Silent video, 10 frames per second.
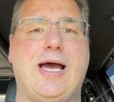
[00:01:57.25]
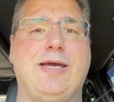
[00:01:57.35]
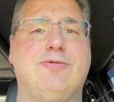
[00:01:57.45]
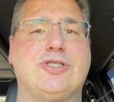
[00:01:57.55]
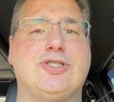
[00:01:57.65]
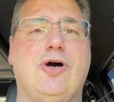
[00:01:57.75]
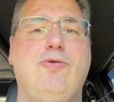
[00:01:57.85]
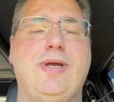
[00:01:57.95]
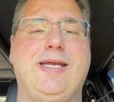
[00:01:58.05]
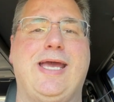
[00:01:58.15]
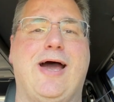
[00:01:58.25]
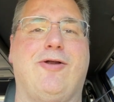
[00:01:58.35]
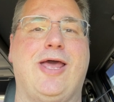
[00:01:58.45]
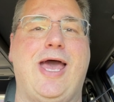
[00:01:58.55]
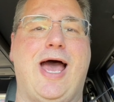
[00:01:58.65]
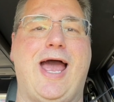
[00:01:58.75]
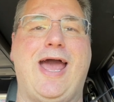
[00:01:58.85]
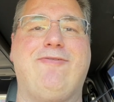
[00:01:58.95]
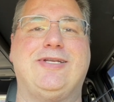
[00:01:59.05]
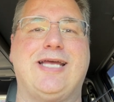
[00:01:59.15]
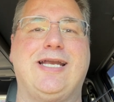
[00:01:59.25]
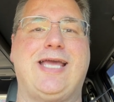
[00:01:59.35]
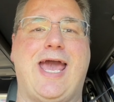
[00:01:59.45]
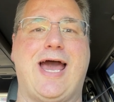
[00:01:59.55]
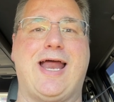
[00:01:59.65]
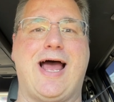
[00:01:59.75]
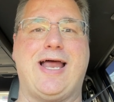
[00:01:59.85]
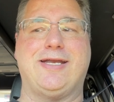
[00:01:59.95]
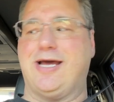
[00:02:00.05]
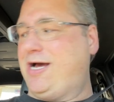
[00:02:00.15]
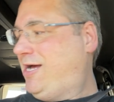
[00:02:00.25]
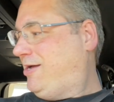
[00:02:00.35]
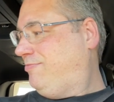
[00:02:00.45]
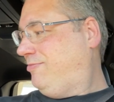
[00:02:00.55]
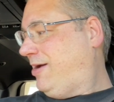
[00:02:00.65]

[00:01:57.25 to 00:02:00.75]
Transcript: It was so windy out. I have a dead cat on uh, my